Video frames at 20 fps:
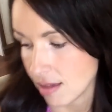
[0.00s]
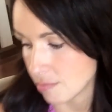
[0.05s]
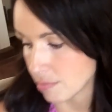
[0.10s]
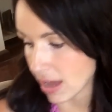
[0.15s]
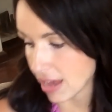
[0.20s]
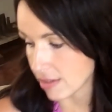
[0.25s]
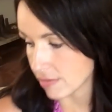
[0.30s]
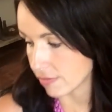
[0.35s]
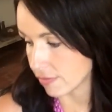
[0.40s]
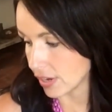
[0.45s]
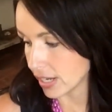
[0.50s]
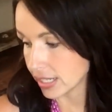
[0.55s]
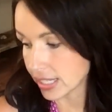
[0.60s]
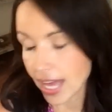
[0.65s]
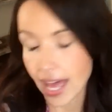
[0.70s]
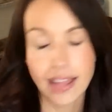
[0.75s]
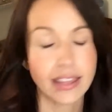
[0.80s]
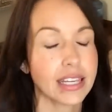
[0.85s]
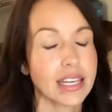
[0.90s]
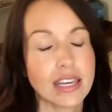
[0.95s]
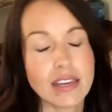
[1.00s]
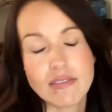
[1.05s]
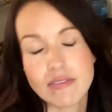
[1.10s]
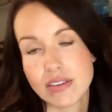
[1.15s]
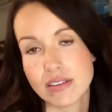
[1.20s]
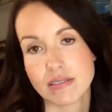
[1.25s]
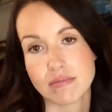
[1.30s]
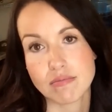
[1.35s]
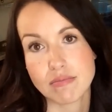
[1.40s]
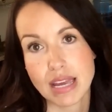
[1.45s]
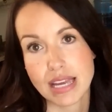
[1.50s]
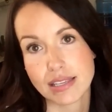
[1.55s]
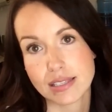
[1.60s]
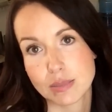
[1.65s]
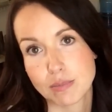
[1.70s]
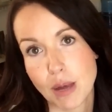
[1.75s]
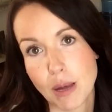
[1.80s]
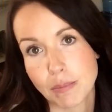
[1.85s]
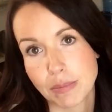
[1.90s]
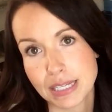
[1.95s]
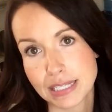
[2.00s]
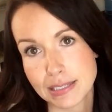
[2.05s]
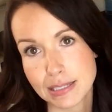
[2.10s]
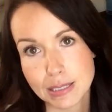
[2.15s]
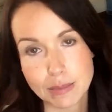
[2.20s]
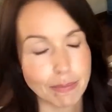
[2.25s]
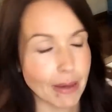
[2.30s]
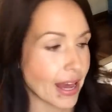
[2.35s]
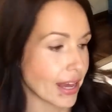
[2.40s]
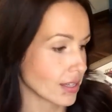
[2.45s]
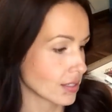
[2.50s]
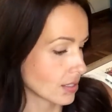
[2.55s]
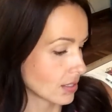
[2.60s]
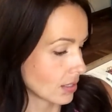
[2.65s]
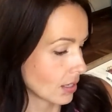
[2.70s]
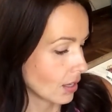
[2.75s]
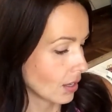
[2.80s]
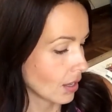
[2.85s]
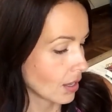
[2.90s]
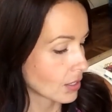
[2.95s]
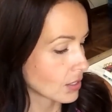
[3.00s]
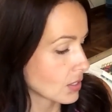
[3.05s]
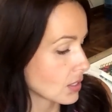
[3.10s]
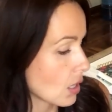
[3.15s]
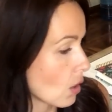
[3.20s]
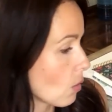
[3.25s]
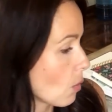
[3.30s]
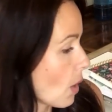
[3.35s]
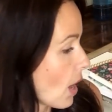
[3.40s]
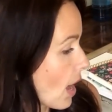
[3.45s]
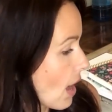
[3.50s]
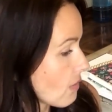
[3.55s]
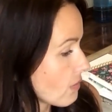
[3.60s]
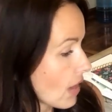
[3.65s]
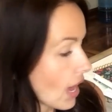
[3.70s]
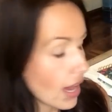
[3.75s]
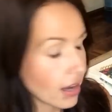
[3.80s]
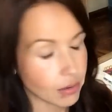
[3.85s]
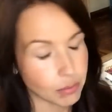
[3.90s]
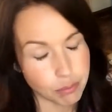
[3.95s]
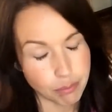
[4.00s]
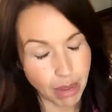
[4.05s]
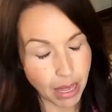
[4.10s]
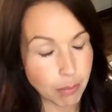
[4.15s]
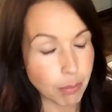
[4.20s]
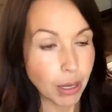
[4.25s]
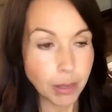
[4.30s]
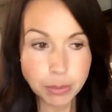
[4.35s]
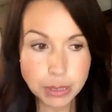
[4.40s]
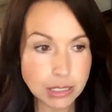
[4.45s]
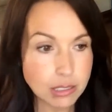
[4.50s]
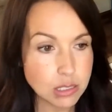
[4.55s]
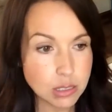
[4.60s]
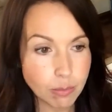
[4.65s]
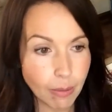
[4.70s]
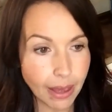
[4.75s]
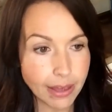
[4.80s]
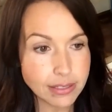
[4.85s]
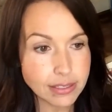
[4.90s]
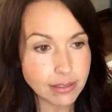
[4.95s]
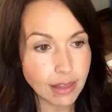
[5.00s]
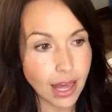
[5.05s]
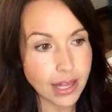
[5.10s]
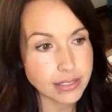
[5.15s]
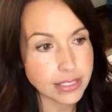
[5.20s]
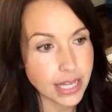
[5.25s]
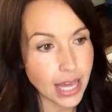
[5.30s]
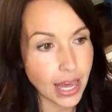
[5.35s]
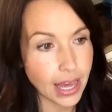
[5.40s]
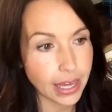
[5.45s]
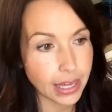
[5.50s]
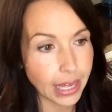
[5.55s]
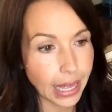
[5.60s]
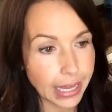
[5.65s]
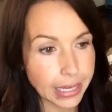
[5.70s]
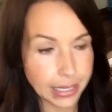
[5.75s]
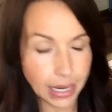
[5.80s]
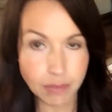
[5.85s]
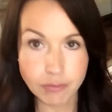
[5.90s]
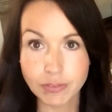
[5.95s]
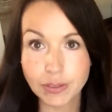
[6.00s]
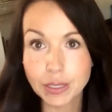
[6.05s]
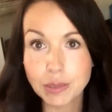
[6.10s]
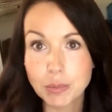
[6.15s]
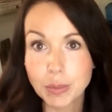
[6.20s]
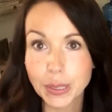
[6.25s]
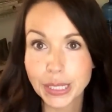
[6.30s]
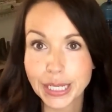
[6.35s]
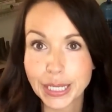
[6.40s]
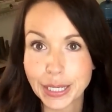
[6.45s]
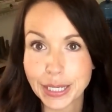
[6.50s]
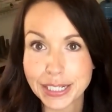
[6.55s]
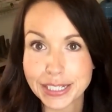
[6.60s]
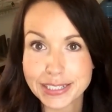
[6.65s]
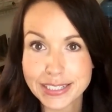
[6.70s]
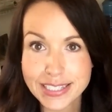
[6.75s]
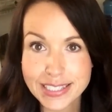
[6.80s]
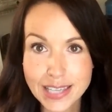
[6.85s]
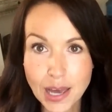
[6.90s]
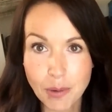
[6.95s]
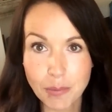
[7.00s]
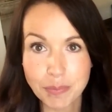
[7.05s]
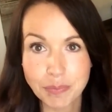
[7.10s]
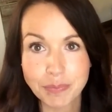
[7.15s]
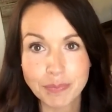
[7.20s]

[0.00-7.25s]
My friend Kelly even makes pumpkin spice. So I've had my pumpkin spice latte and I'm feeling pretty good. So